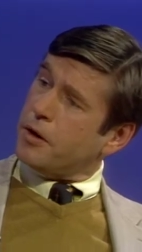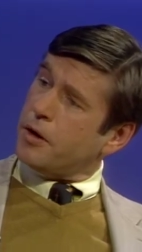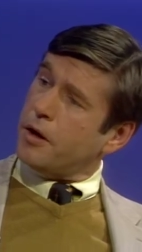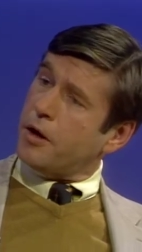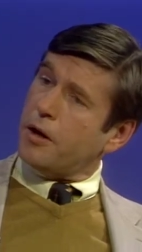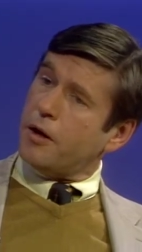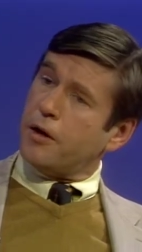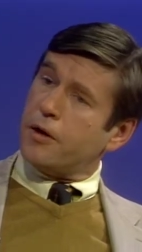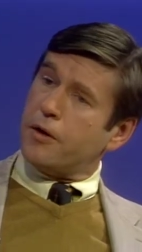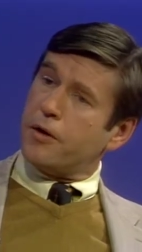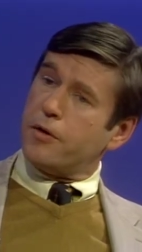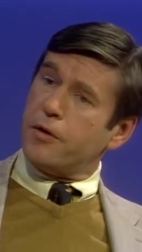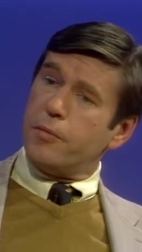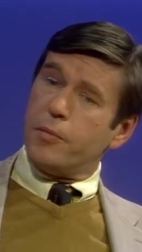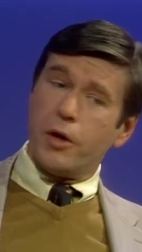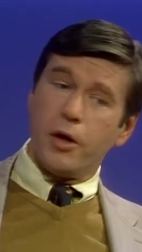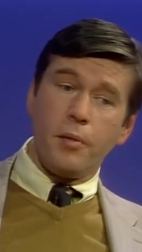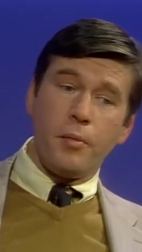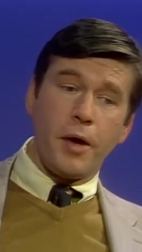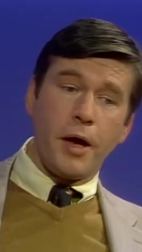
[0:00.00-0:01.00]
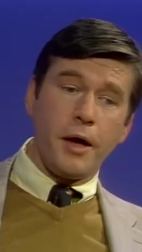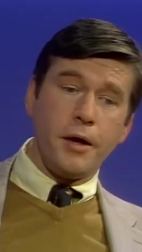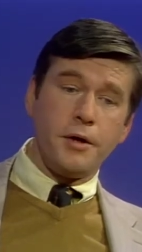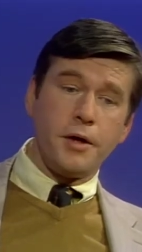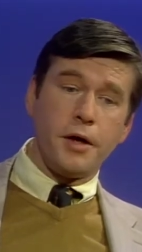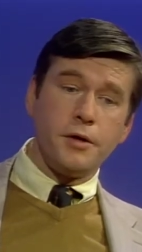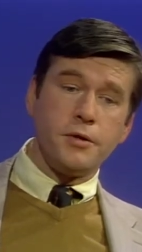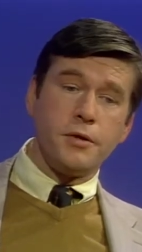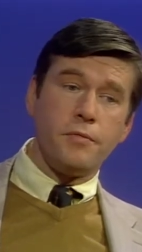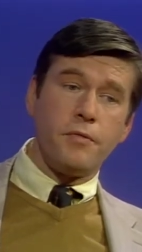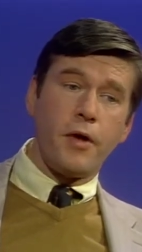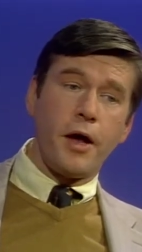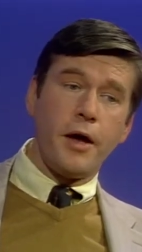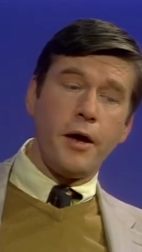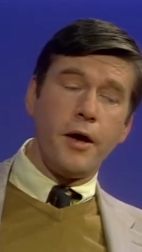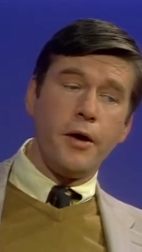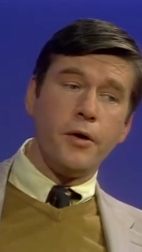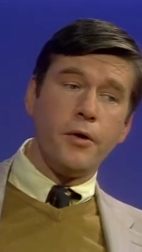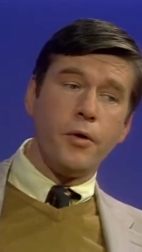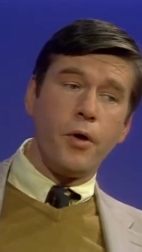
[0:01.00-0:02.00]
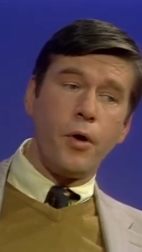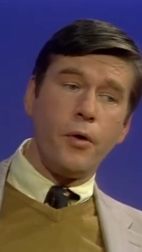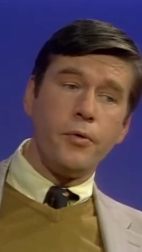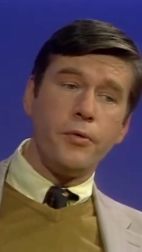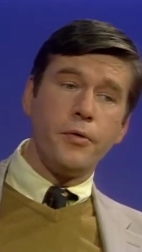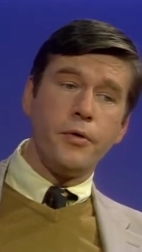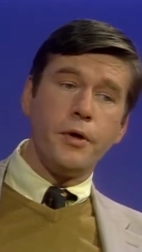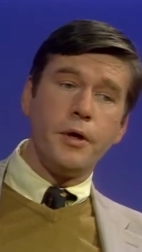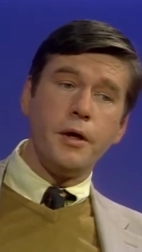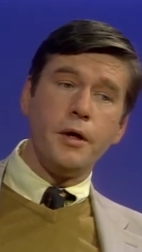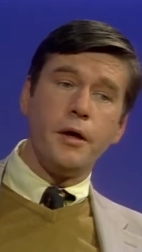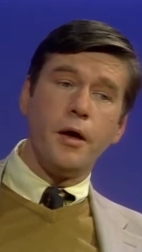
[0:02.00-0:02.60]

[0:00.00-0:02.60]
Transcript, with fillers: uh, the middleman testified under oath that he